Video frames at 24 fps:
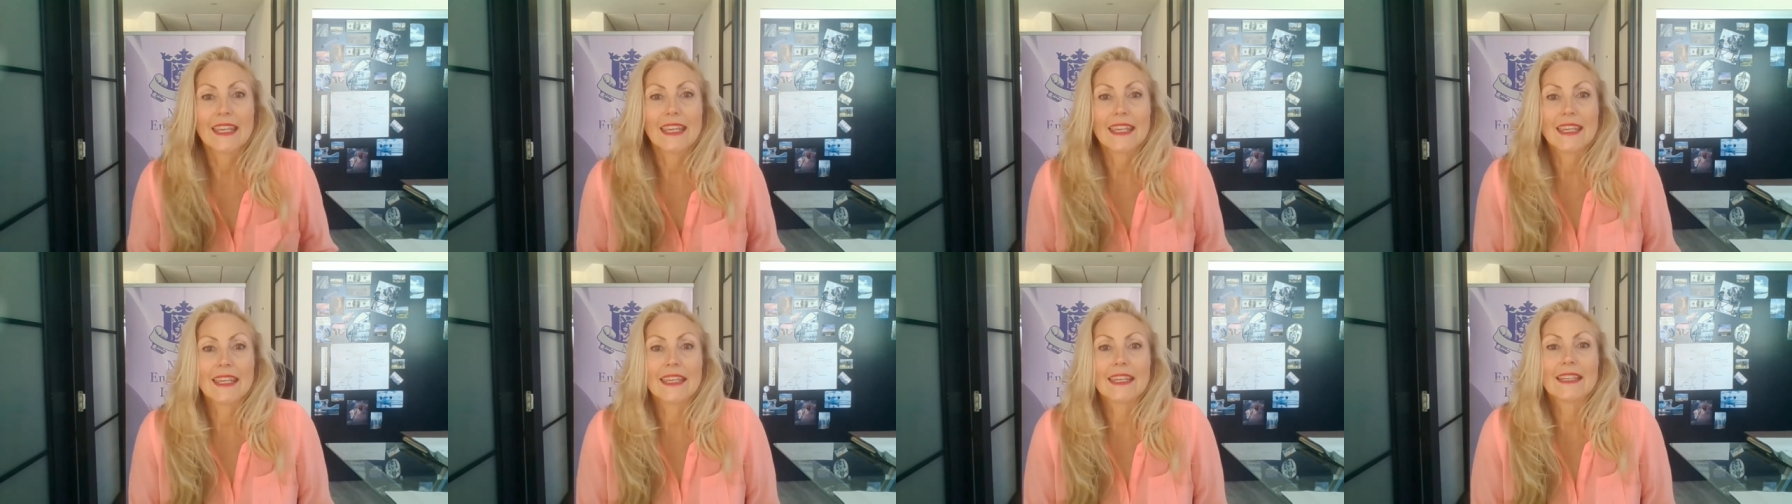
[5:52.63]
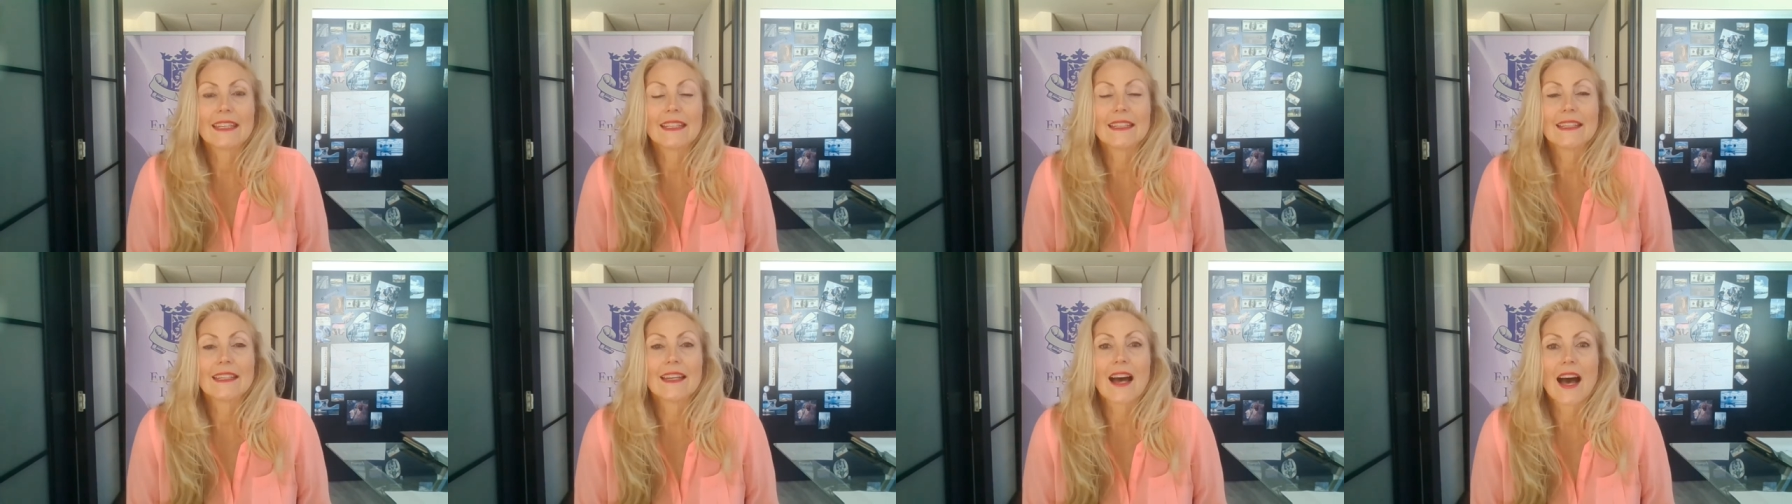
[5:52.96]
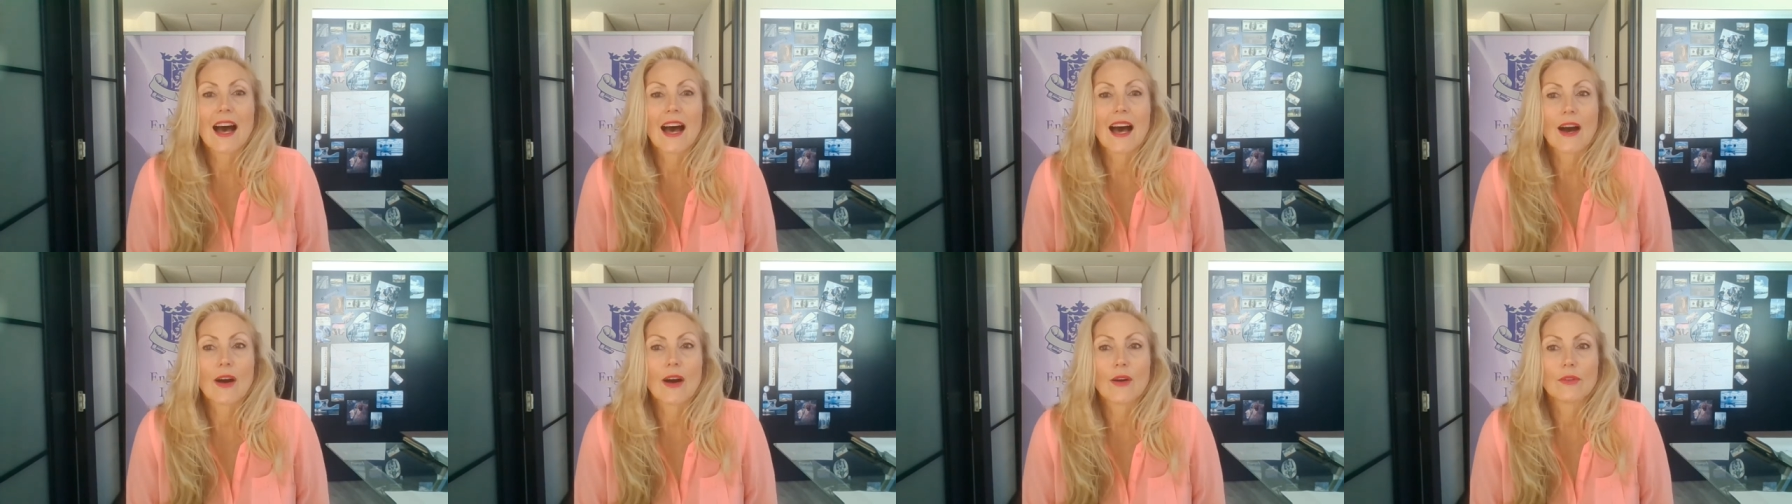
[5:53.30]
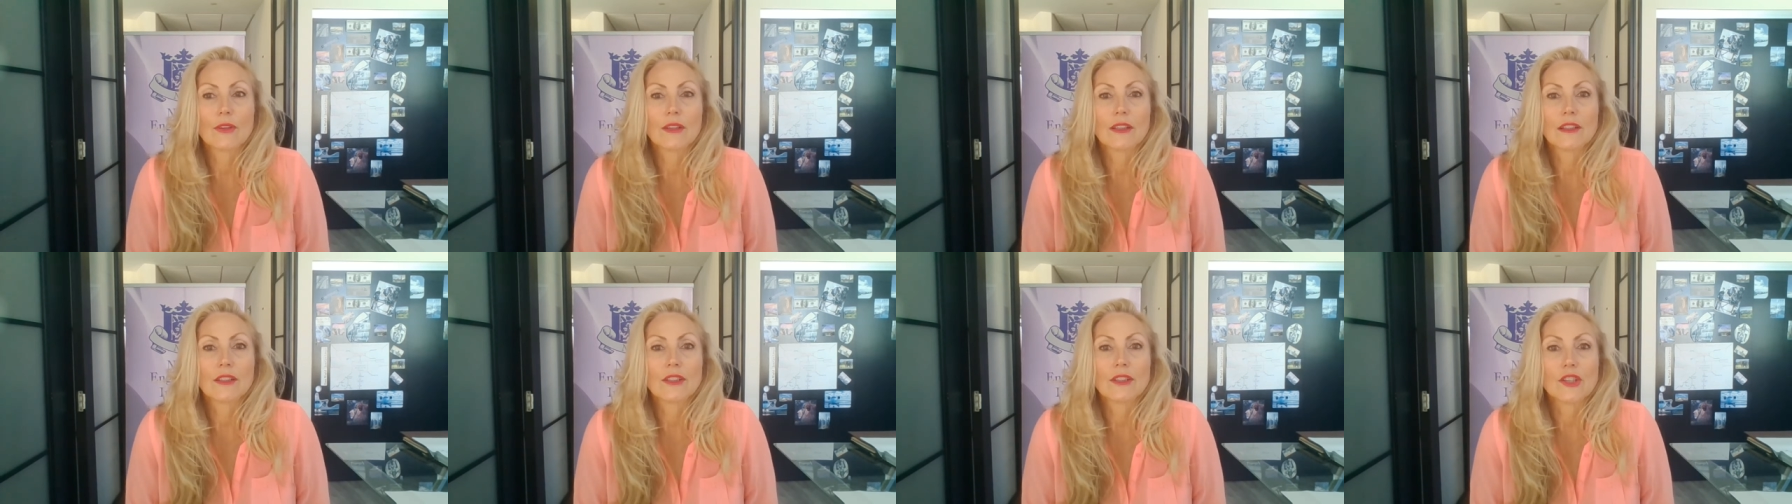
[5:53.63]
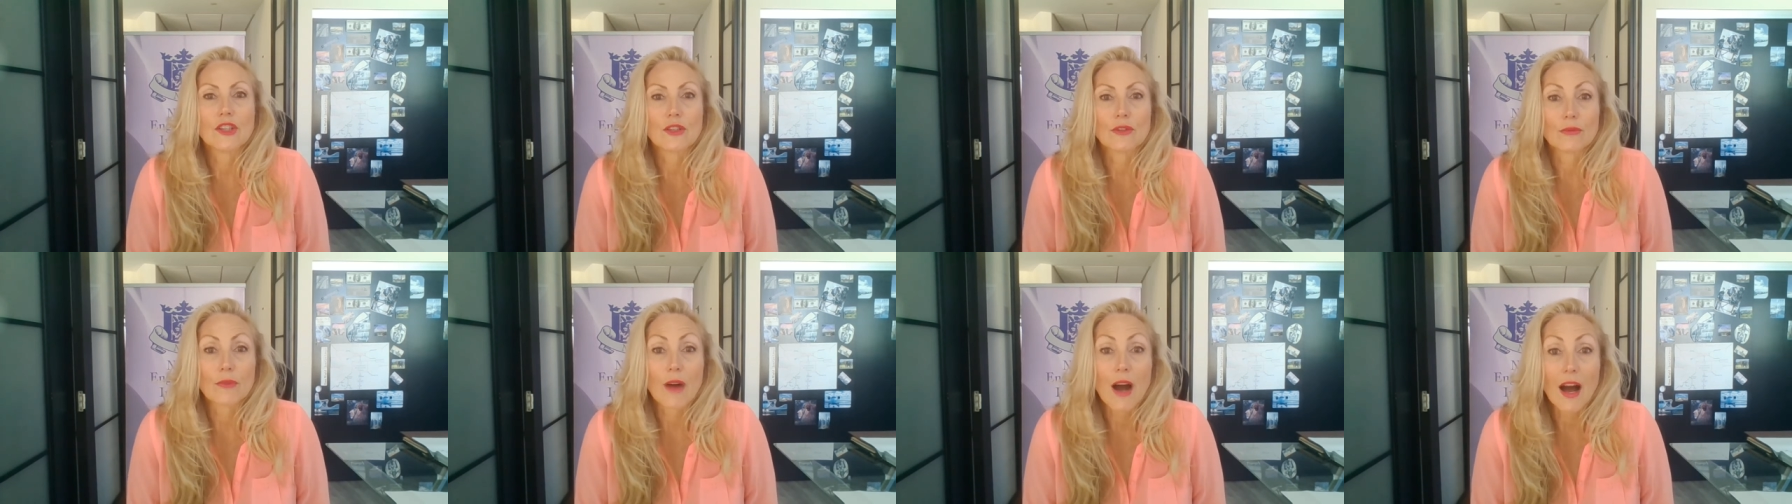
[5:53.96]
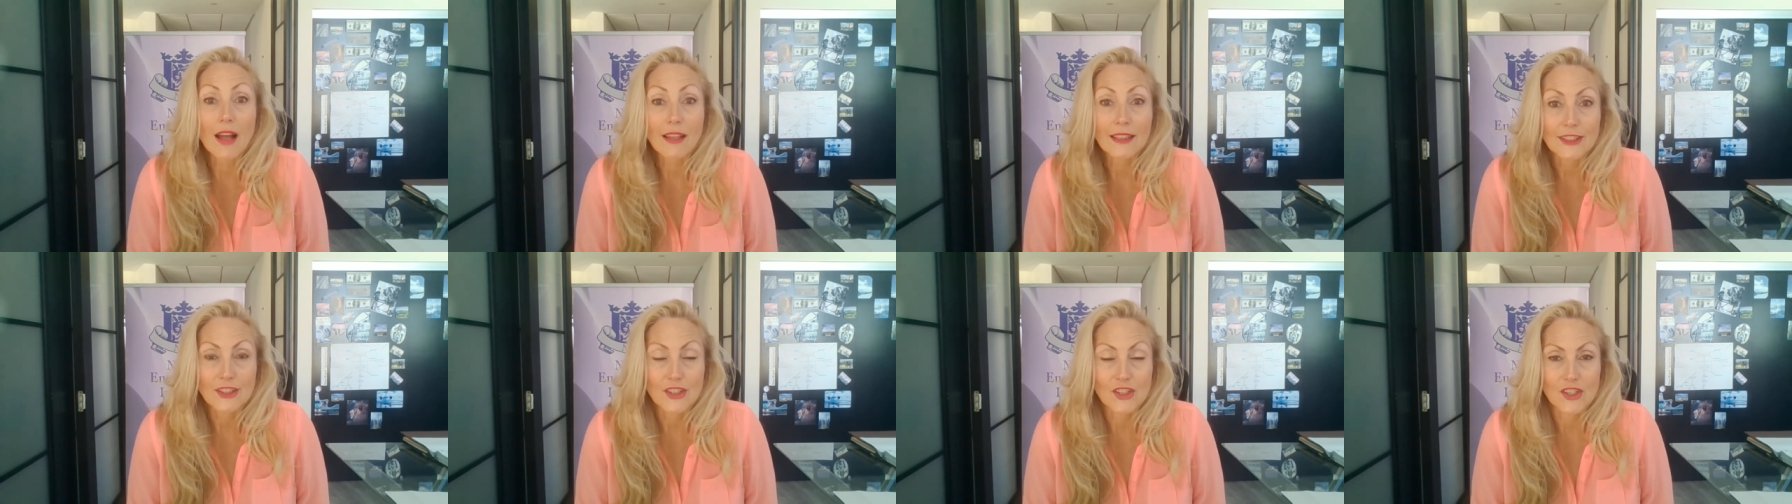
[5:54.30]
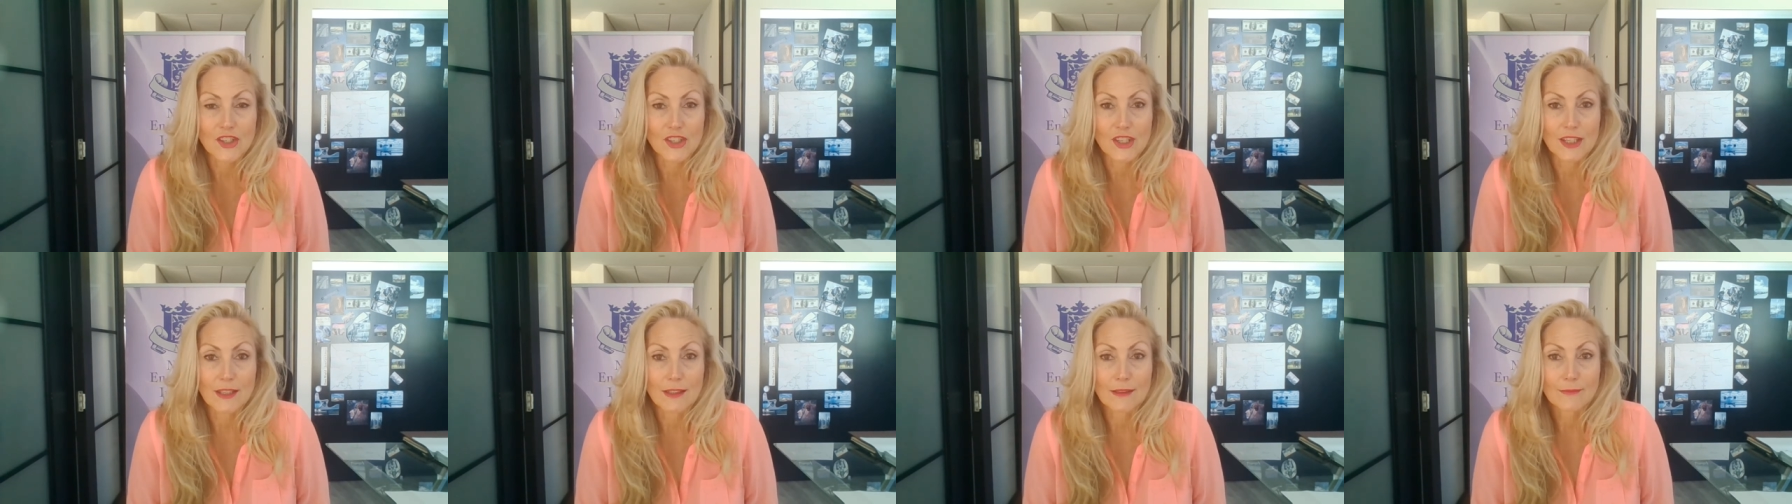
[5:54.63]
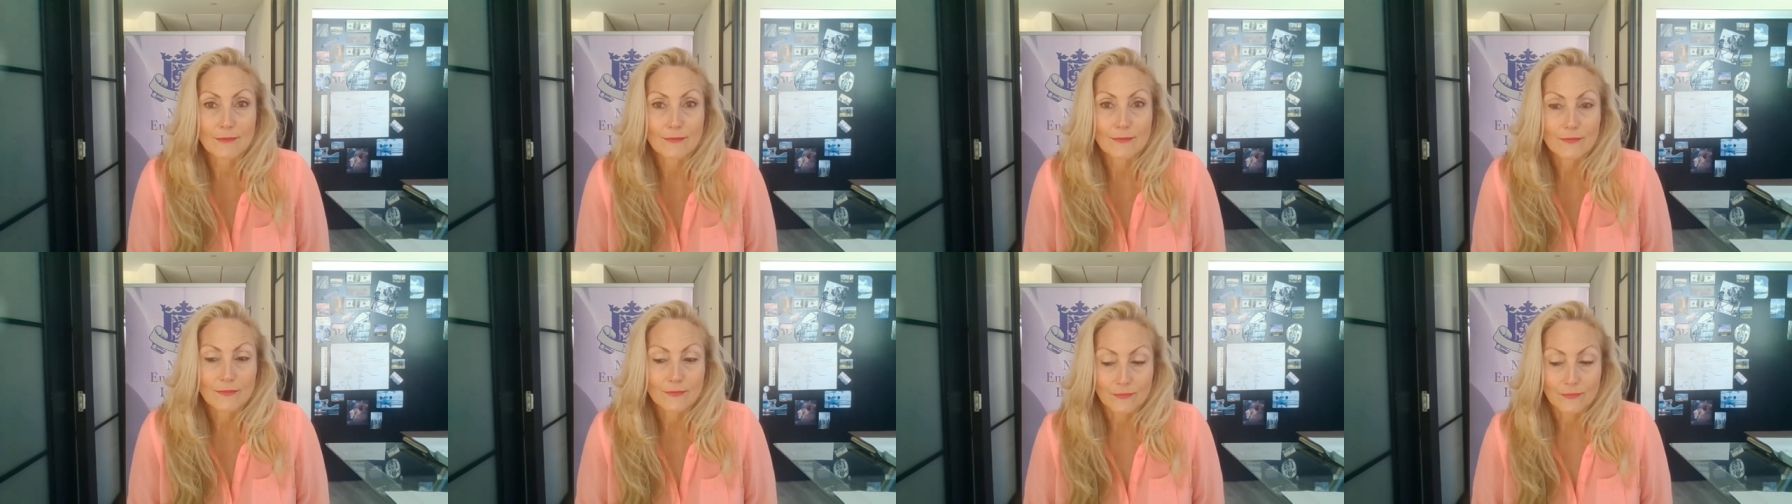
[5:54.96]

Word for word: in our neurology,